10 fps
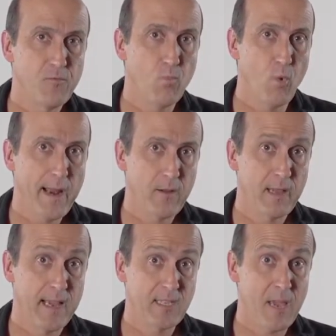what
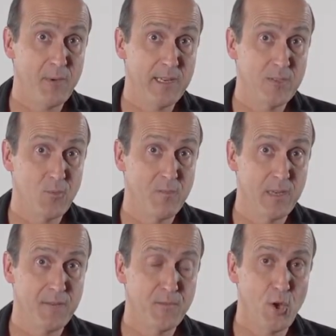has happened is we
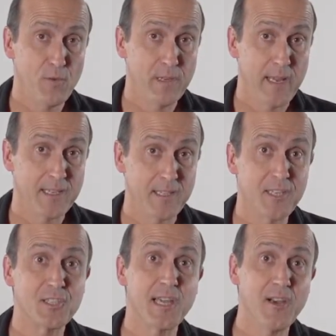believe COVID has
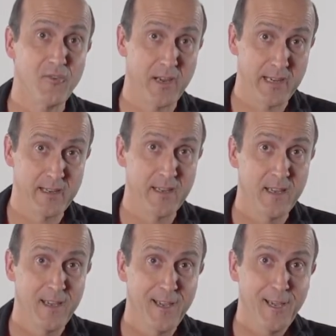accelerated.
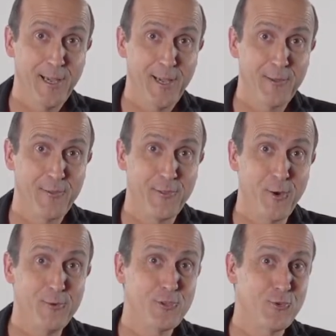
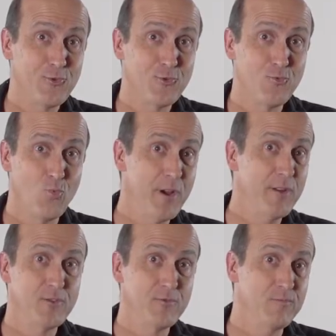Those who
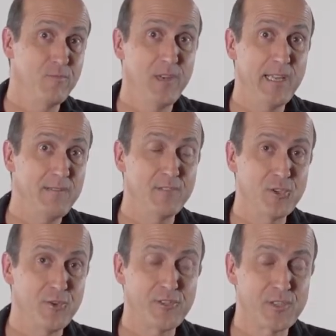wanted to leave the
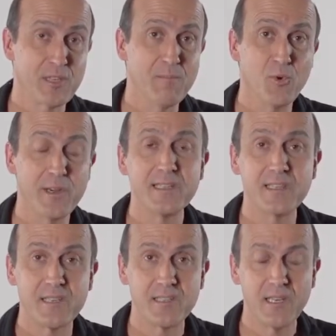church at some point,
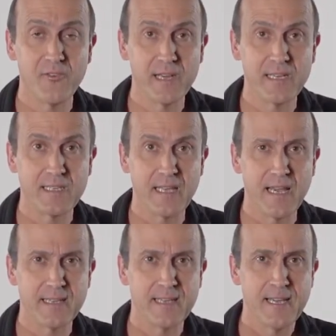it's accelerated
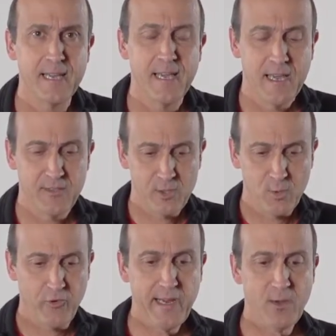that. And so
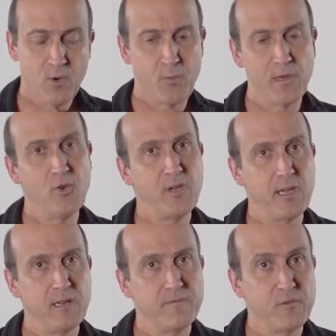really what we're
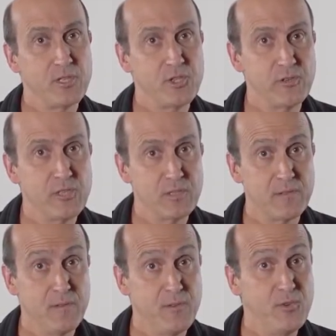looking at for the church
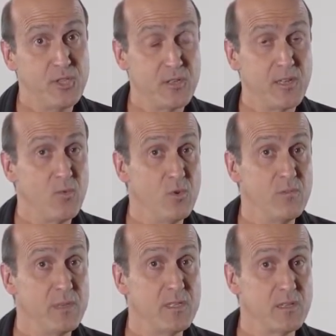of the future, there
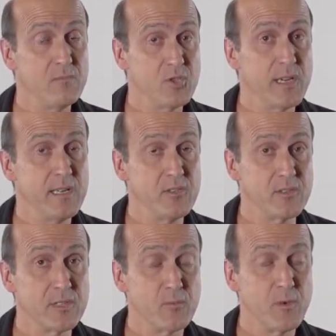will be some
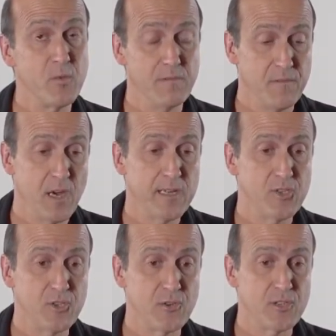changes. We will find a
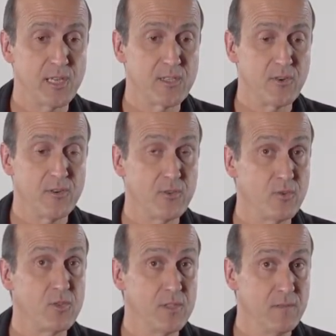church that's going to
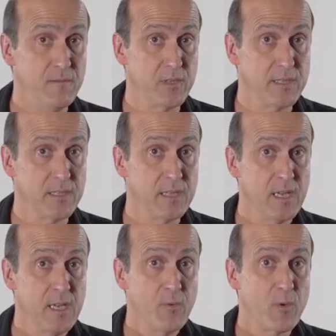look different.
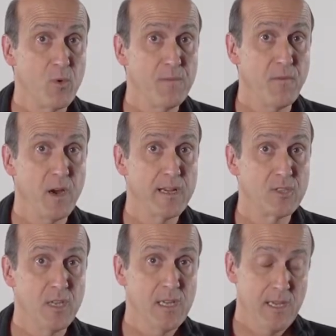We will find
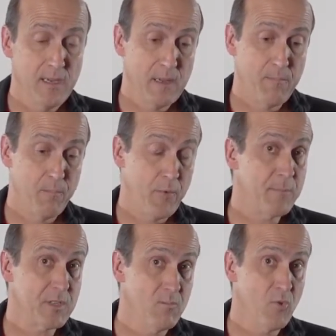it
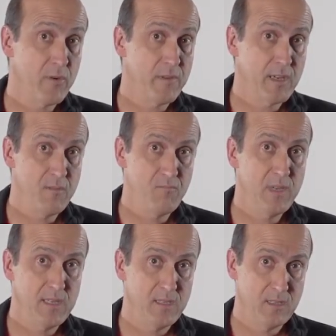perhaps a more of a
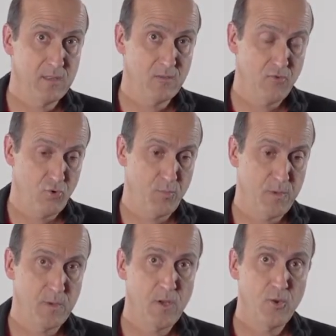committed group
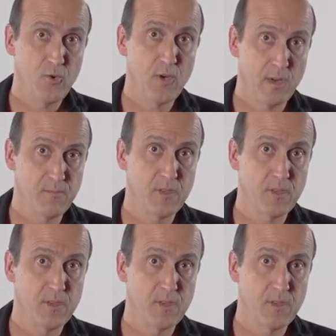who come